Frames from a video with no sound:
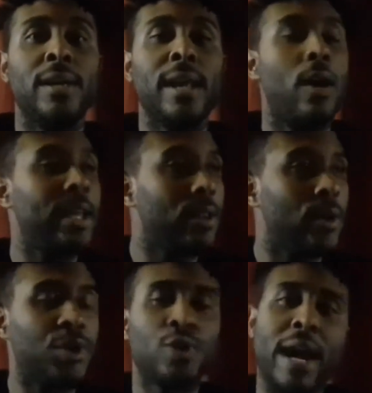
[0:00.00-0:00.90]
Now, in
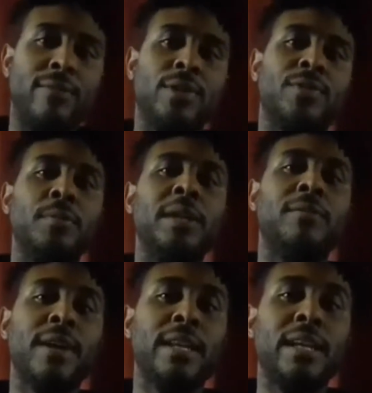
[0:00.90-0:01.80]
those travels from
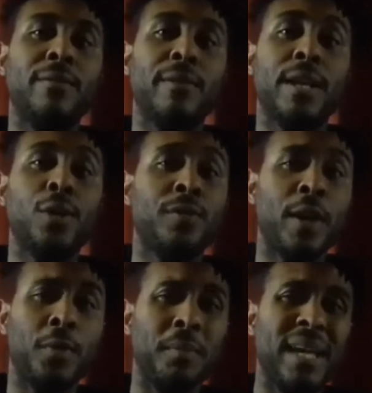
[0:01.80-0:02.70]
EFED to EFED, you've
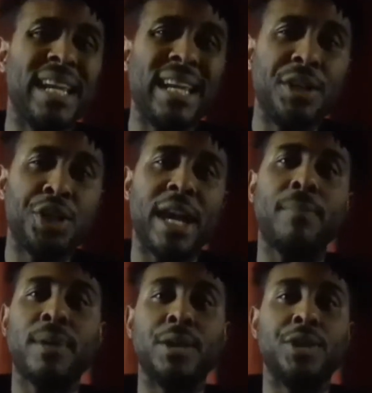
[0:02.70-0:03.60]
held many
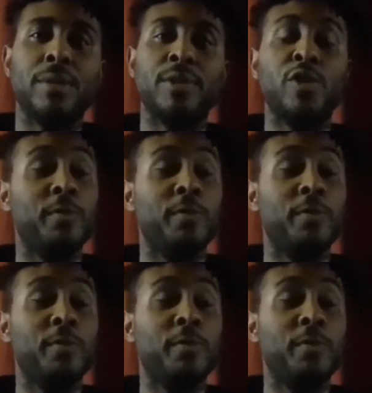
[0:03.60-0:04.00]
championships.